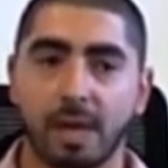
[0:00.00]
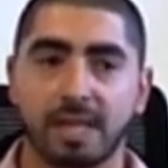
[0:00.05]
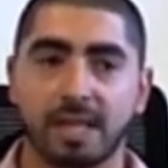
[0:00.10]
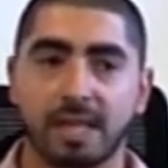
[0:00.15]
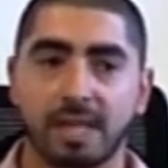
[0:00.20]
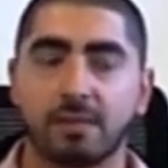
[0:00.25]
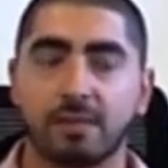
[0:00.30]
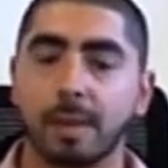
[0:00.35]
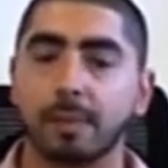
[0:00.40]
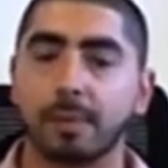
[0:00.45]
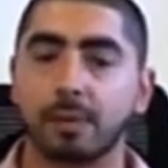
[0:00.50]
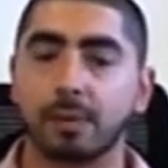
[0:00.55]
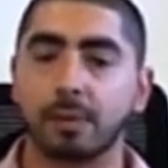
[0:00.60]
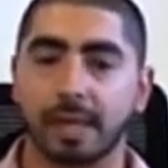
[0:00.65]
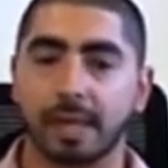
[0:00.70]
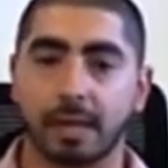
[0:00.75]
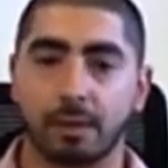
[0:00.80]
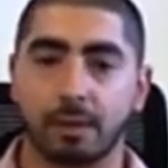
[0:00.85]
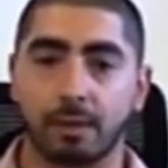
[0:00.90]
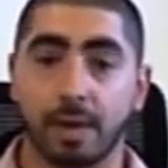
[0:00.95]
ways for people to
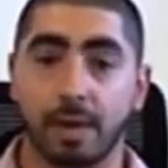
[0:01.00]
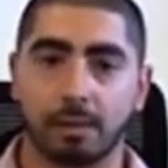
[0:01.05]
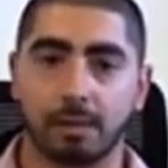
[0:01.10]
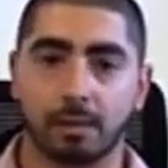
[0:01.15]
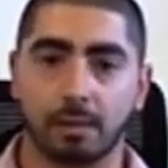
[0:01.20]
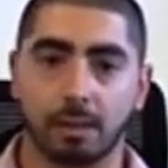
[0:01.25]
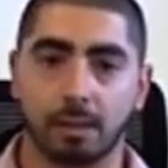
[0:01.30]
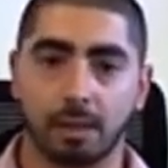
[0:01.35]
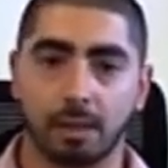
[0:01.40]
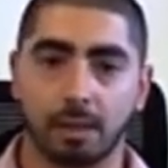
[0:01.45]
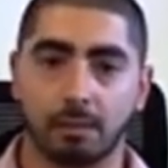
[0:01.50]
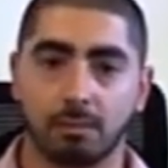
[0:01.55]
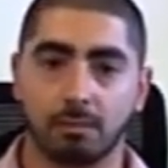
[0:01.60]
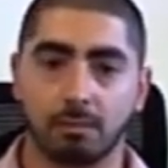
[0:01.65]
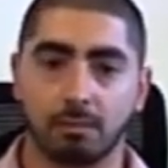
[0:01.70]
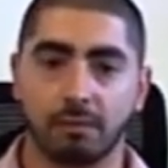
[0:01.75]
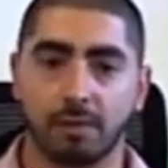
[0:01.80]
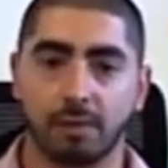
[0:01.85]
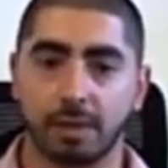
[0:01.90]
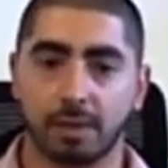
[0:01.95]
get around
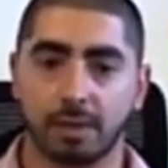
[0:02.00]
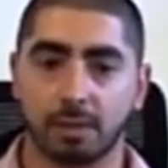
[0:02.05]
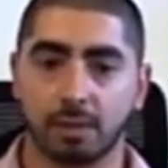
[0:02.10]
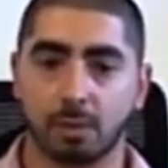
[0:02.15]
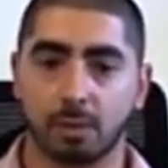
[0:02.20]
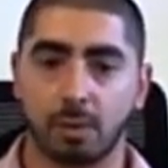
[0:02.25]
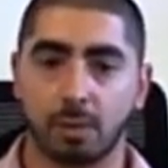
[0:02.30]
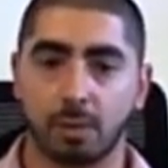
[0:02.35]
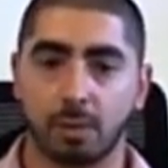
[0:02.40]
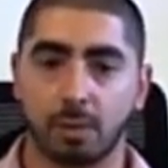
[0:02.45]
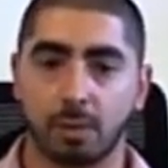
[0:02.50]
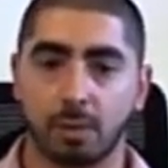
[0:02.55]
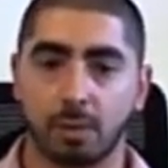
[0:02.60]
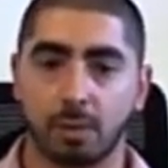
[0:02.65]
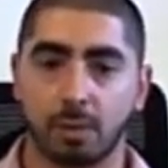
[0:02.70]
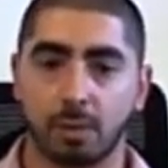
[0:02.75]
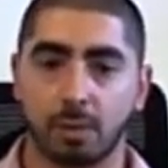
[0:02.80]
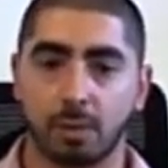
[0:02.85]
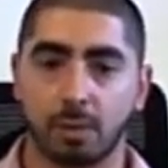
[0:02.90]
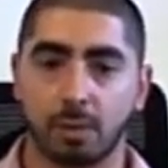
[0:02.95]
in various ways,
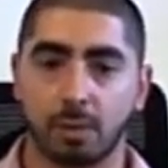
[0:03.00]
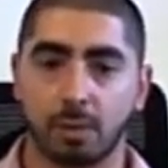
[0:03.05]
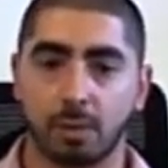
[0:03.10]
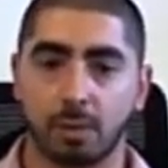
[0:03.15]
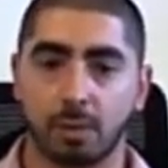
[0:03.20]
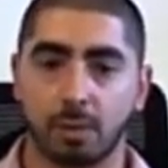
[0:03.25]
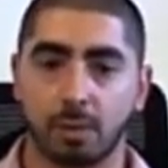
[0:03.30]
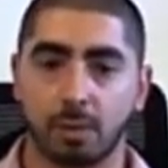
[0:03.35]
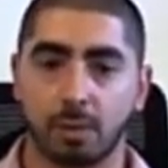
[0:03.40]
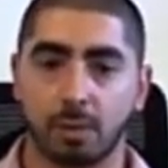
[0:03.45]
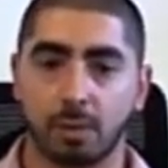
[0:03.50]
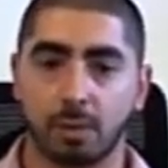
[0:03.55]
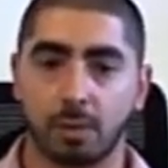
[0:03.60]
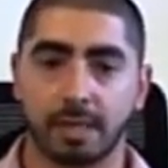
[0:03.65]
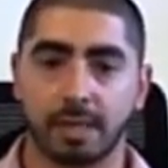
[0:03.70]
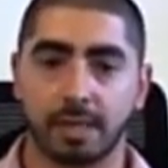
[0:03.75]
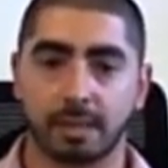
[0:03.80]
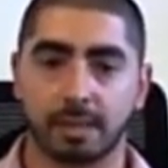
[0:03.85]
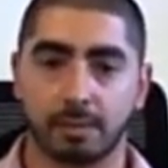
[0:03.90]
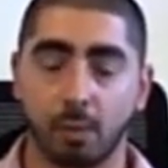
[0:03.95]

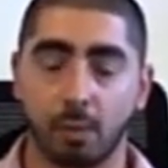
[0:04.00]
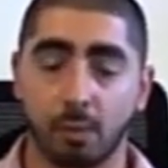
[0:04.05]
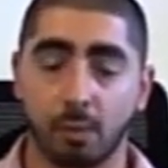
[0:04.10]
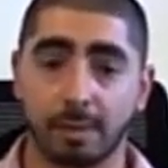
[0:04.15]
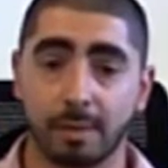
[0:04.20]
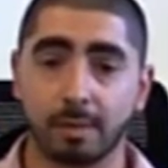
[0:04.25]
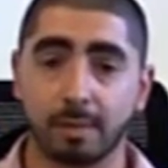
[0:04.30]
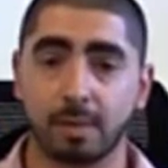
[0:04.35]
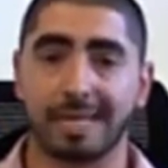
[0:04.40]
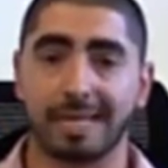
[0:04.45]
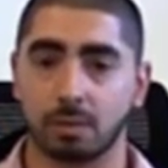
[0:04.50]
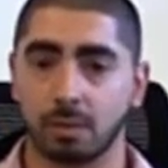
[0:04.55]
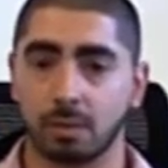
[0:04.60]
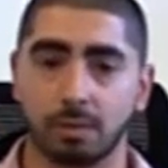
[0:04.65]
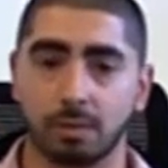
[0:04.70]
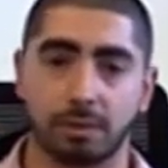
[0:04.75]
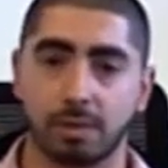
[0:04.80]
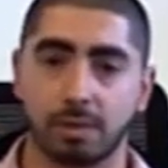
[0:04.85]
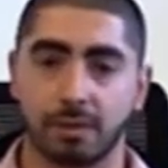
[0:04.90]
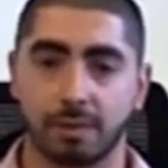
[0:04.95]
and ways for people to
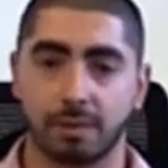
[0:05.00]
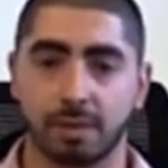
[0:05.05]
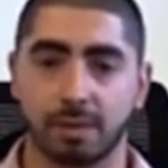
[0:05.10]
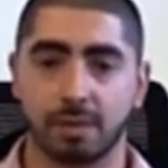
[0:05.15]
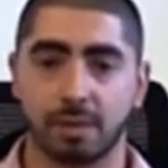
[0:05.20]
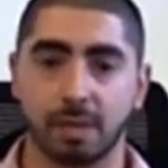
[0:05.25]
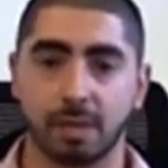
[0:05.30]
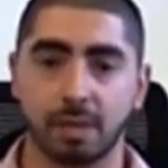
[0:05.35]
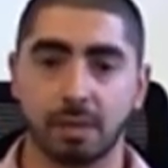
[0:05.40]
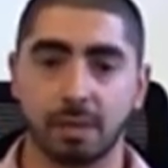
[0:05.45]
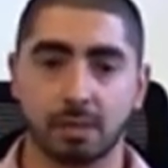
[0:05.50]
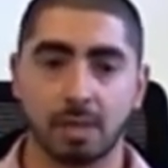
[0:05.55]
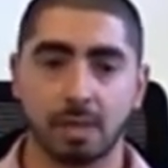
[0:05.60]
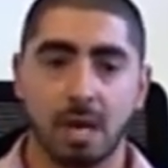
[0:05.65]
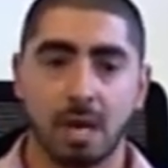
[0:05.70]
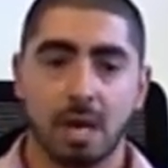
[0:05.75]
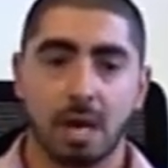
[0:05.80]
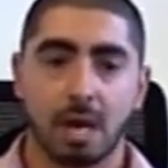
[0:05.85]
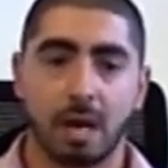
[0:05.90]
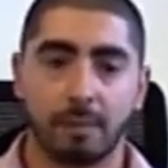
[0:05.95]
connect as well through those
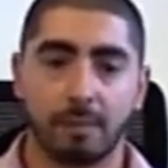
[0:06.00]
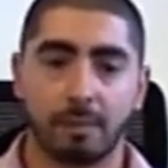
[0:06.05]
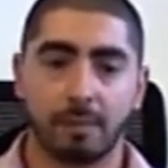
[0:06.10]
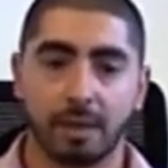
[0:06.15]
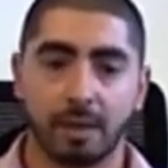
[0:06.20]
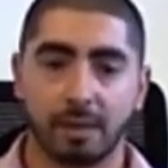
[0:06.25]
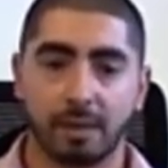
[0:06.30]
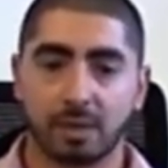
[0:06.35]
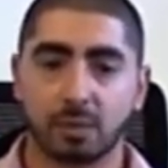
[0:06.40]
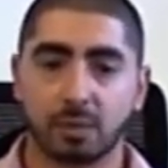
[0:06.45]
various means.